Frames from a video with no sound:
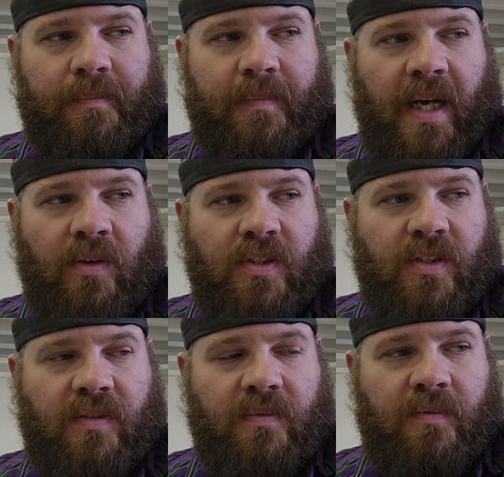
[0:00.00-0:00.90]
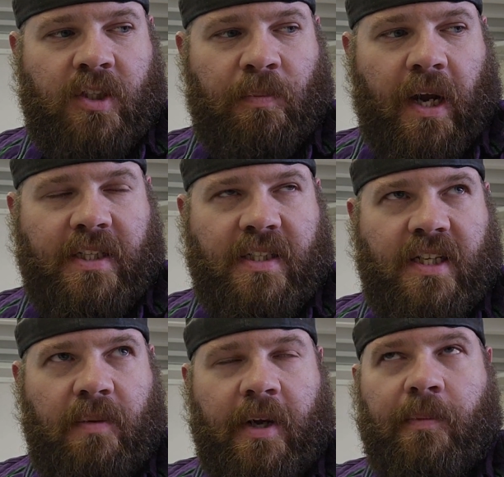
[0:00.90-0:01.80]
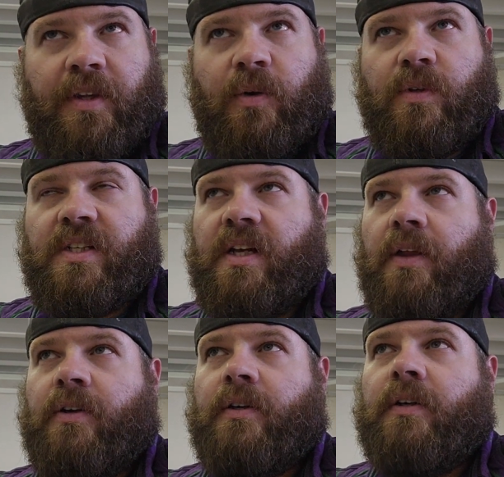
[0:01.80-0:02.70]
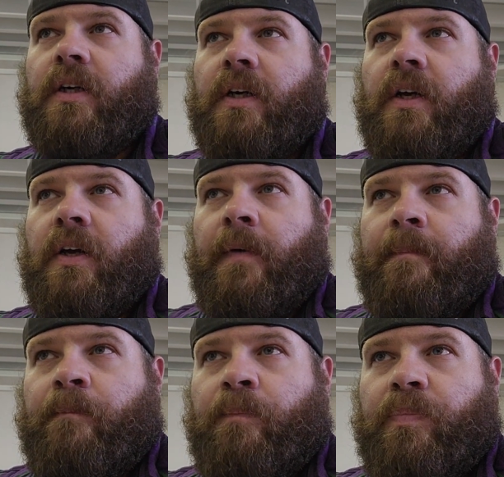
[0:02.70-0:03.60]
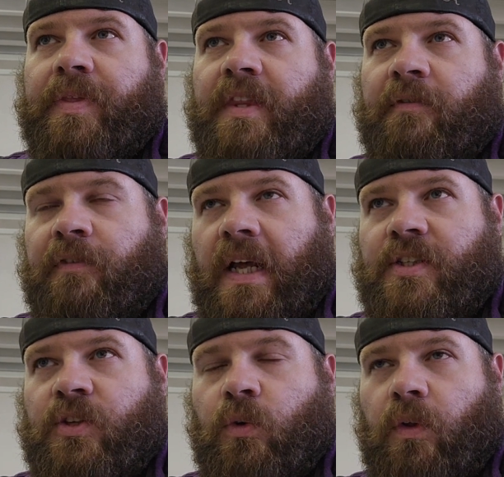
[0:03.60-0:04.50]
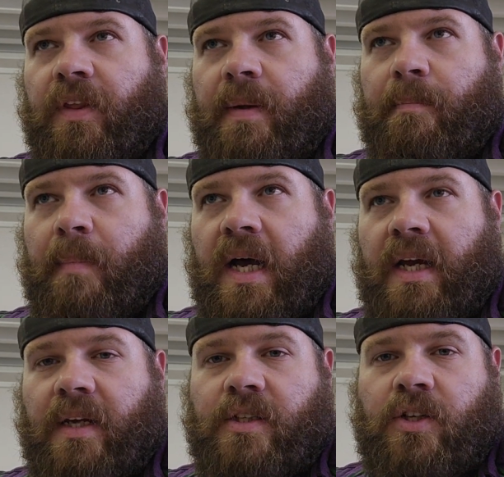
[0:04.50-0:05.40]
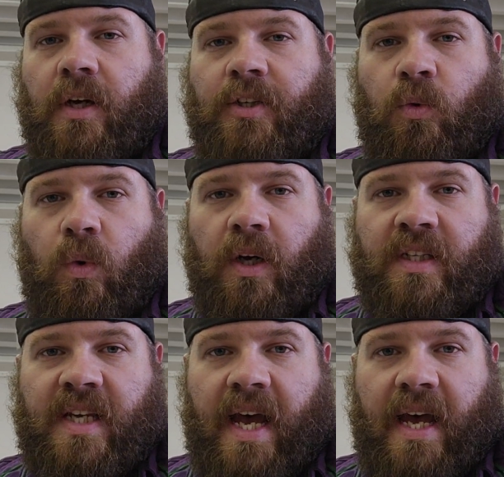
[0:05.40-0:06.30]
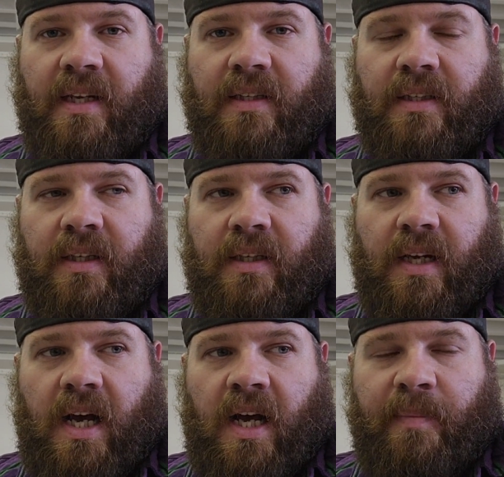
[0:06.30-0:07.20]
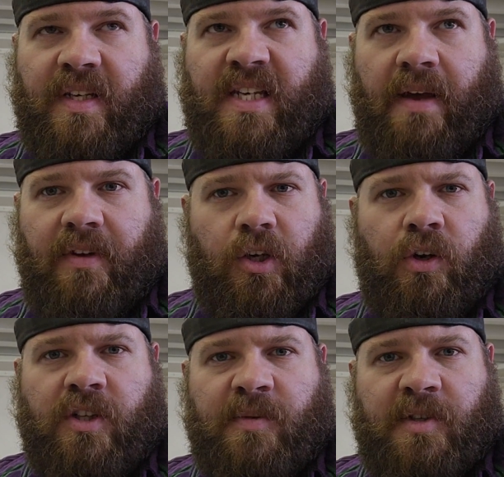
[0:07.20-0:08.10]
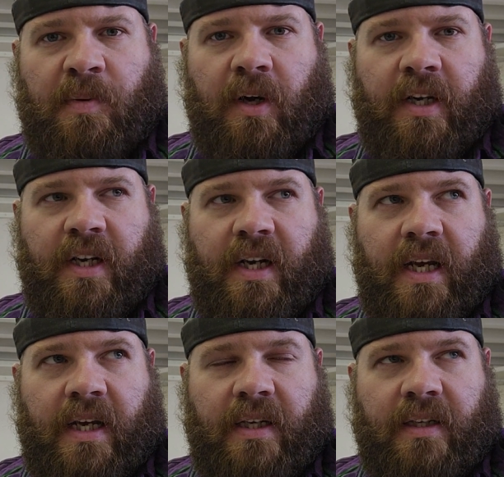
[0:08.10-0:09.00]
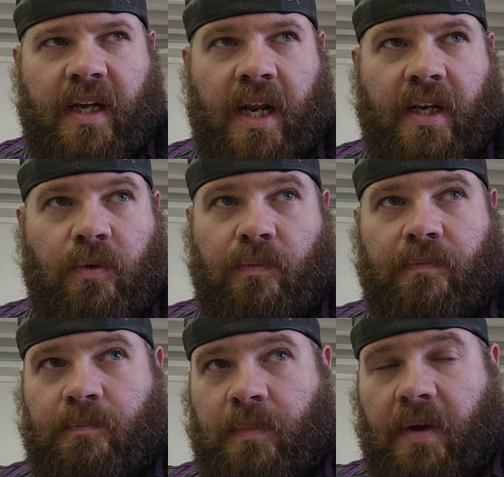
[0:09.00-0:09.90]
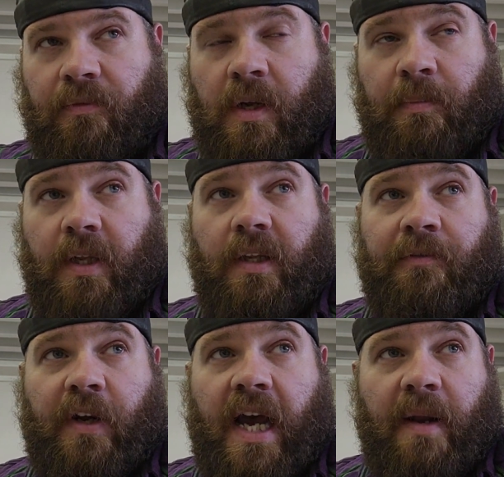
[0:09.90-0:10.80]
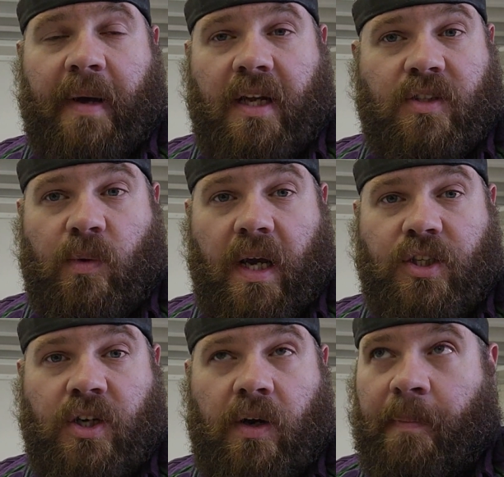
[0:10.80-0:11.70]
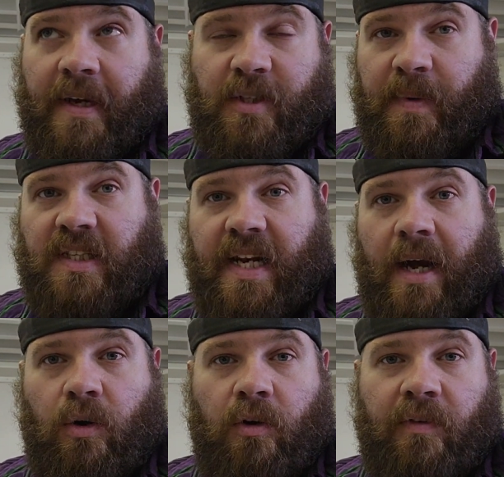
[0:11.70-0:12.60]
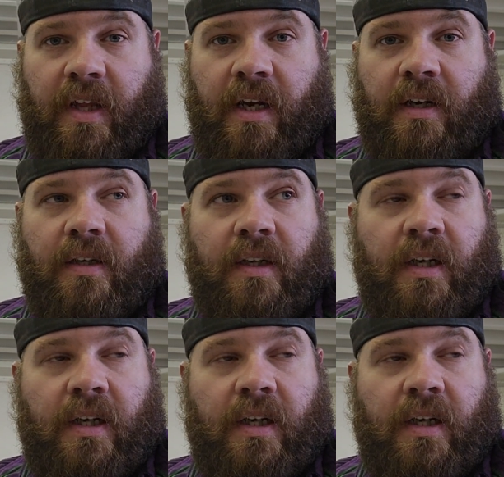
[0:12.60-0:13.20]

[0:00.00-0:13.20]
I was surprised to see him here, but there was the flight school that my instructor works at is having a Christmas party today, and I completely forgot about it. So when I showed up, I spent an hour over there.